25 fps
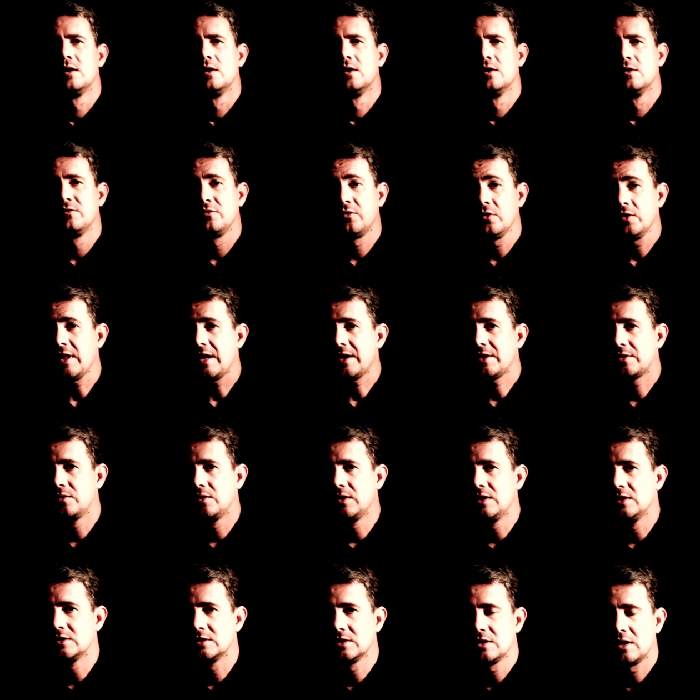For that
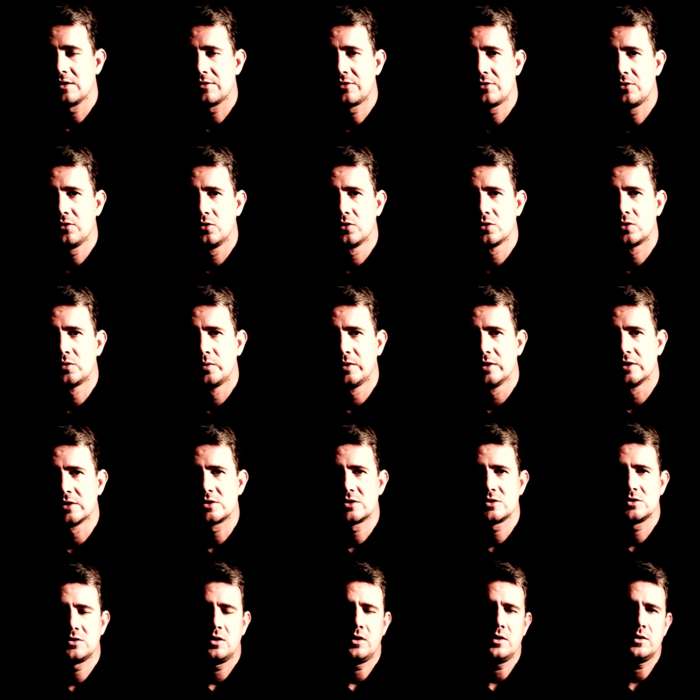reason, I thought we'll
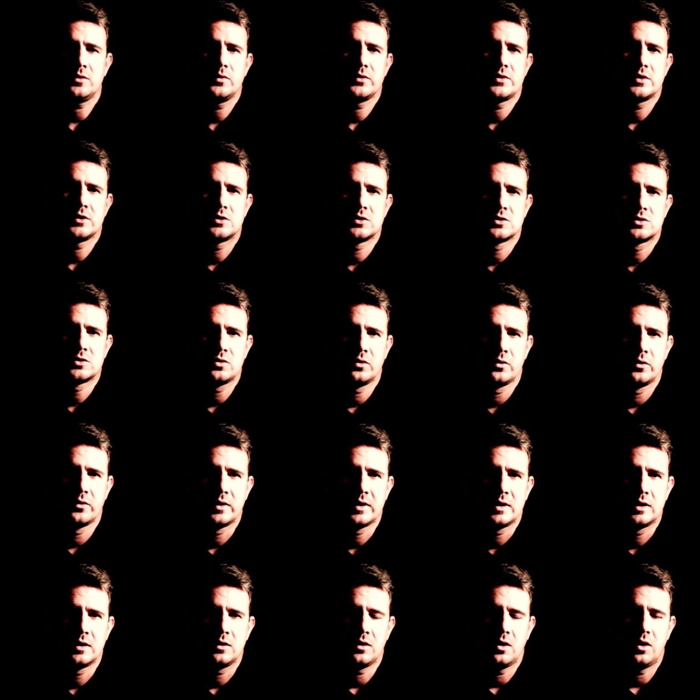start with a
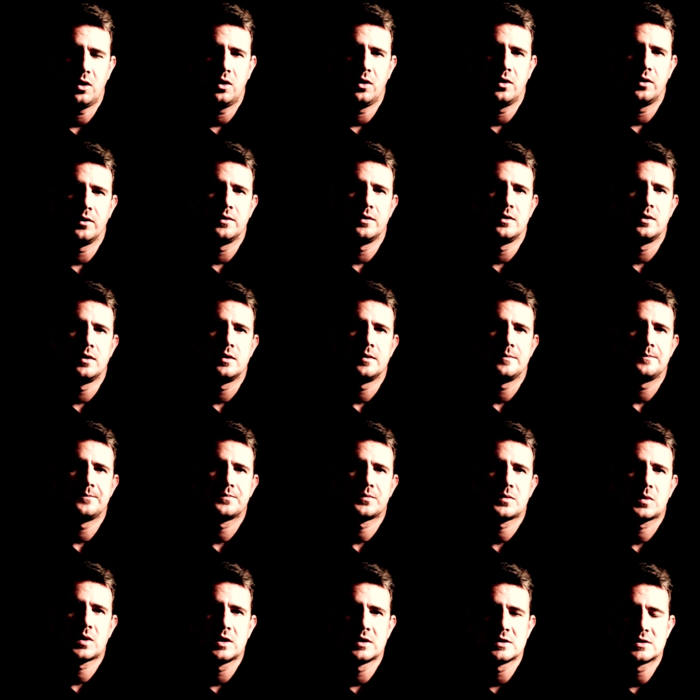tutorial
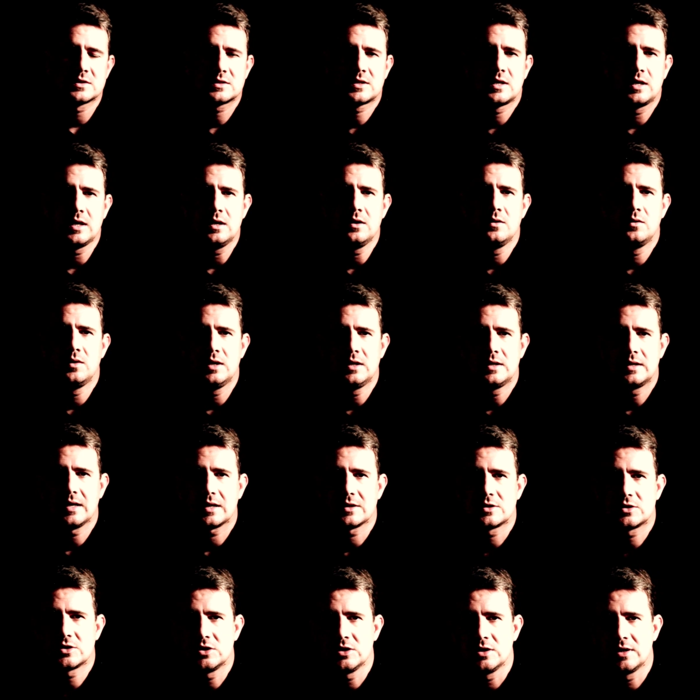on skin
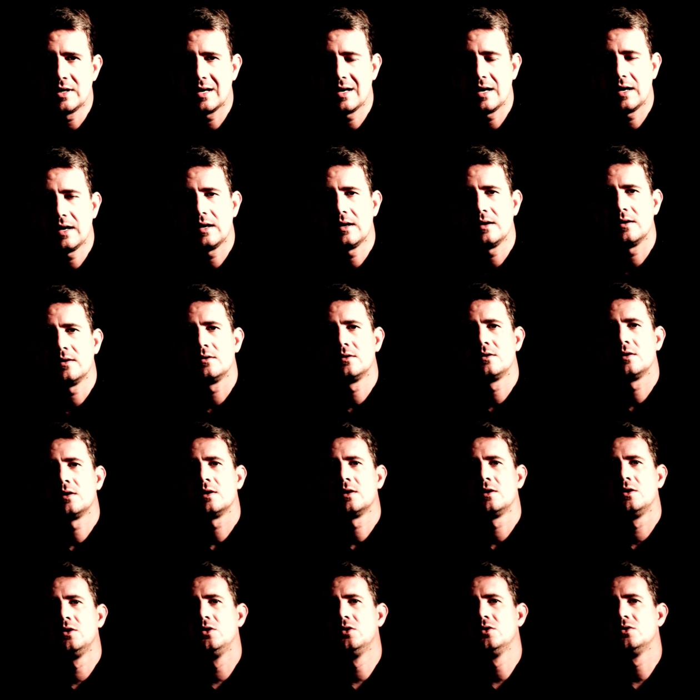retouching and
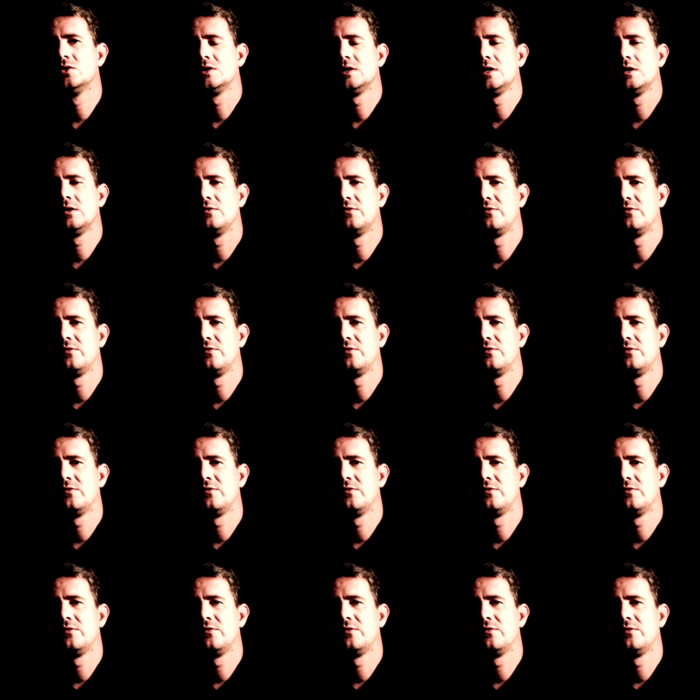using